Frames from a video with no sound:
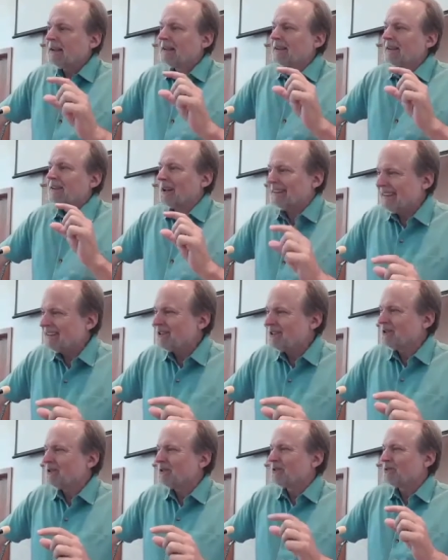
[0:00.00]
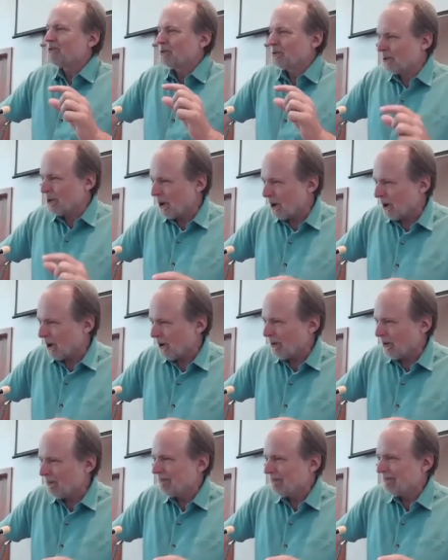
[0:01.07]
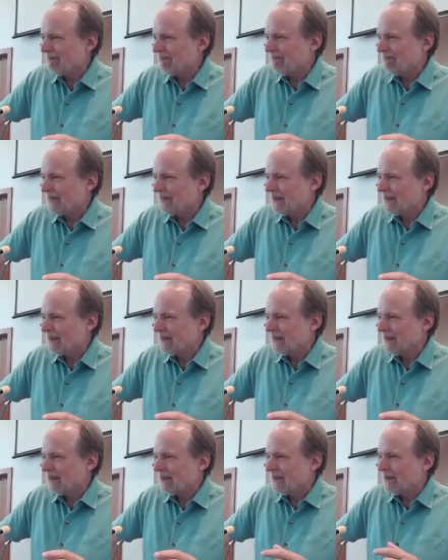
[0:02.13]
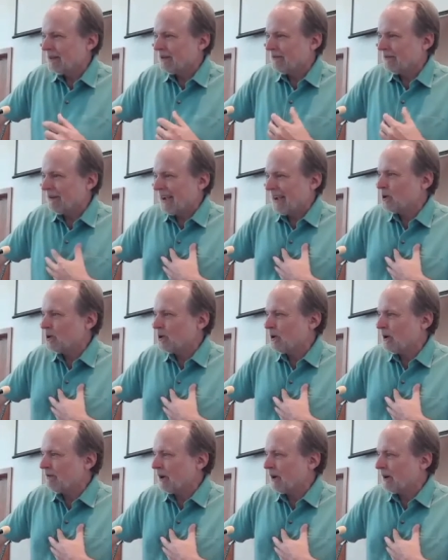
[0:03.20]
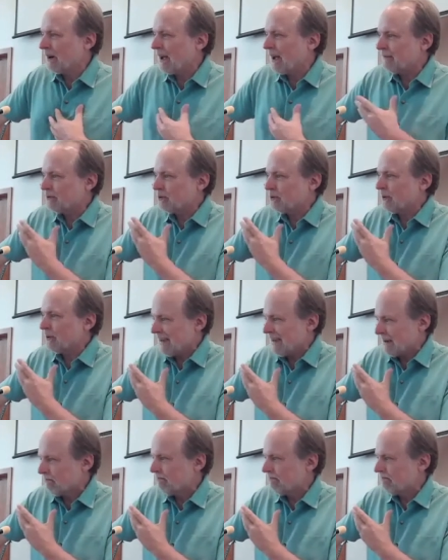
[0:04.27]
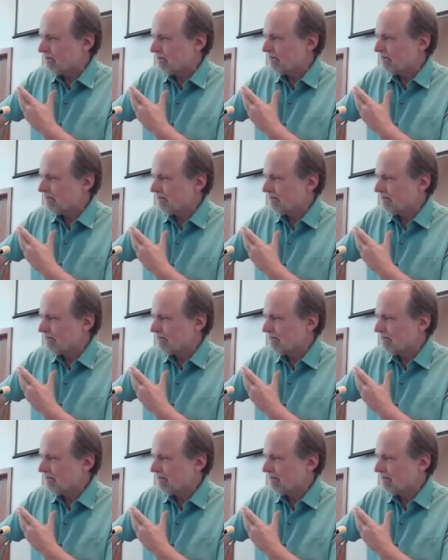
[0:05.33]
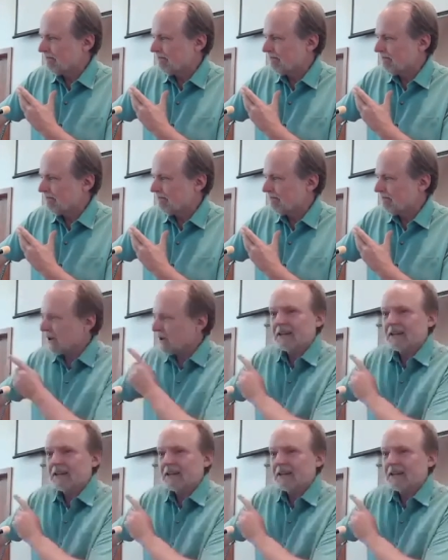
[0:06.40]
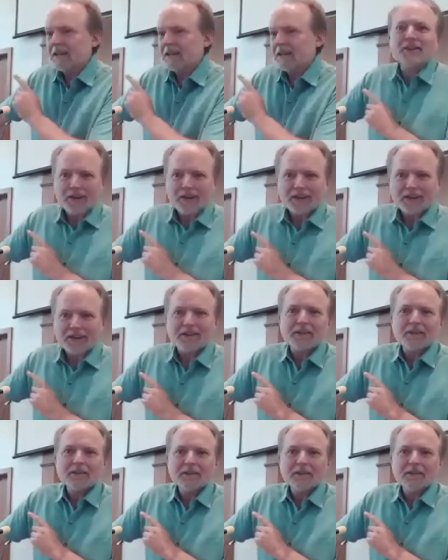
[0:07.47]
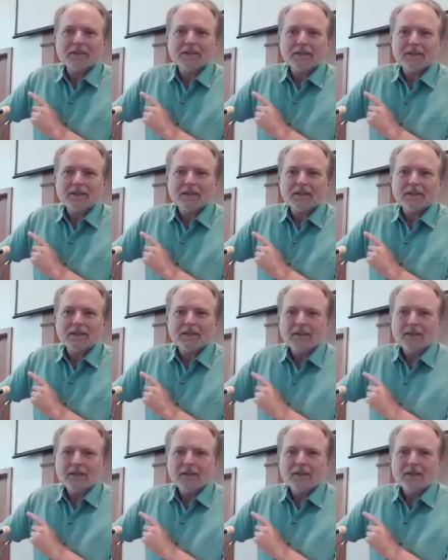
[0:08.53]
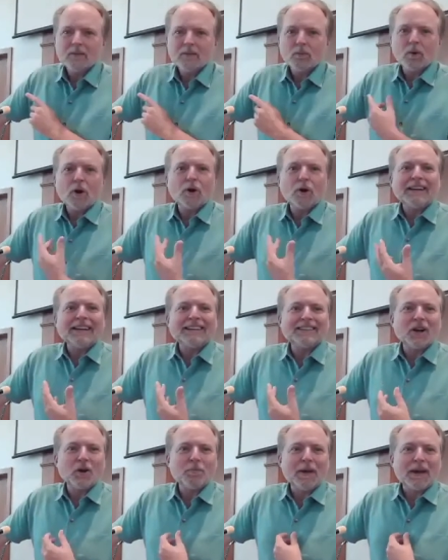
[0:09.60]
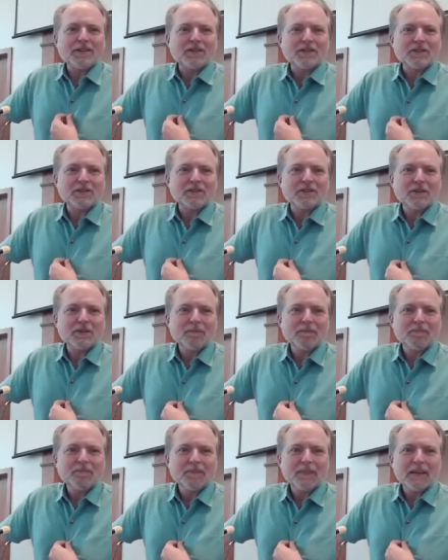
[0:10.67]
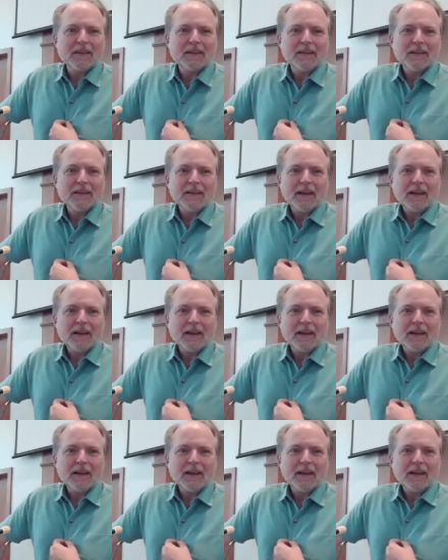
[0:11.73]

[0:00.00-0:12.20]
We do not need to know the value of our life to Him because He has established it. We're on a need to know basis.